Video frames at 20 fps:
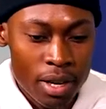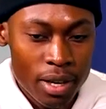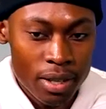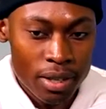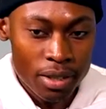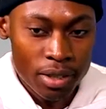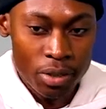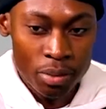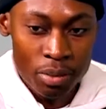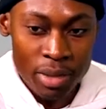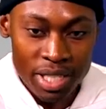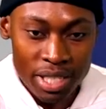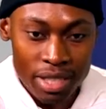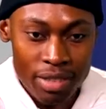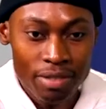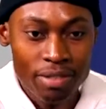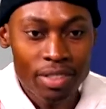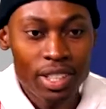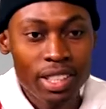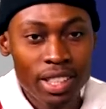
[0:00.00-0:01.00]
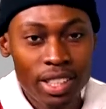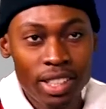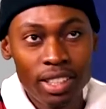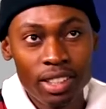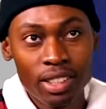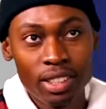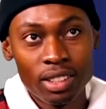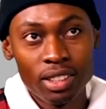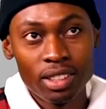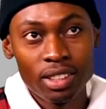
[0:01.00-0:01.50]
you must have
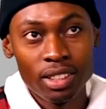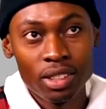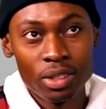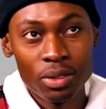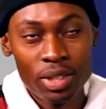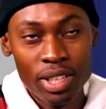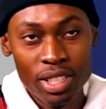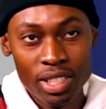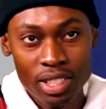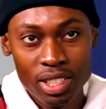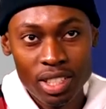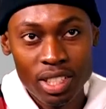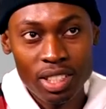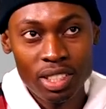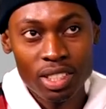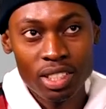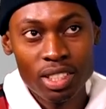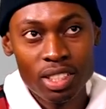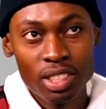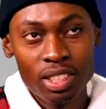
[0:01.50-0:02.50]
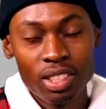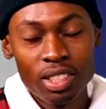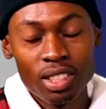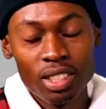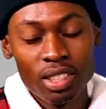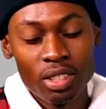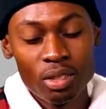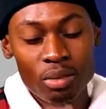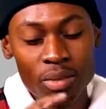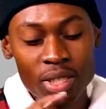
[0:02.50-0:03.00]
funding. Do I say it?
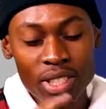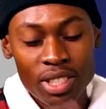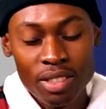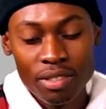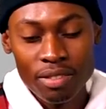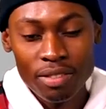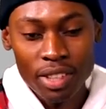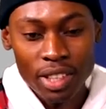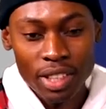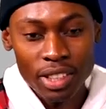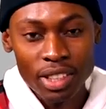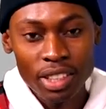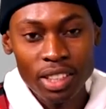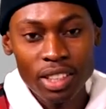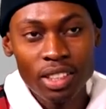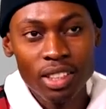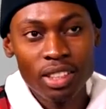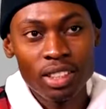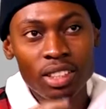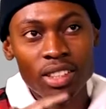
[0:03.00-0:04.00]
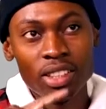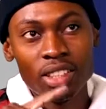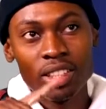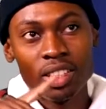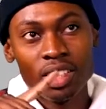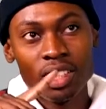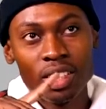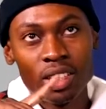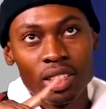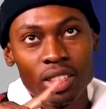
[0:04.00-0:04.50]
You must have funding.
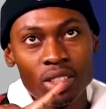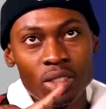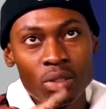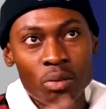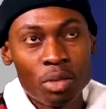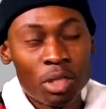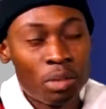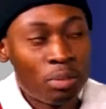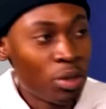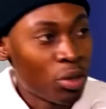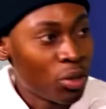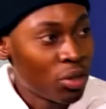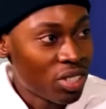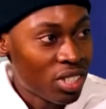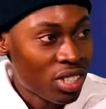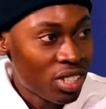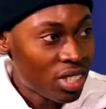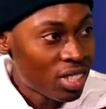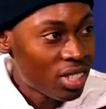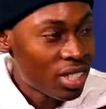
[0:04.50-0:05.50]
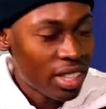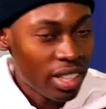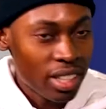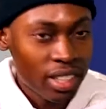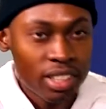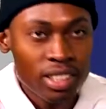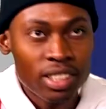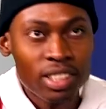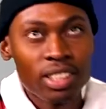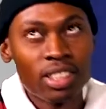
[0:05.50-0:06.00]
You must be
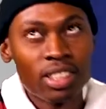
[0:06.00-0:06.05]
consistent.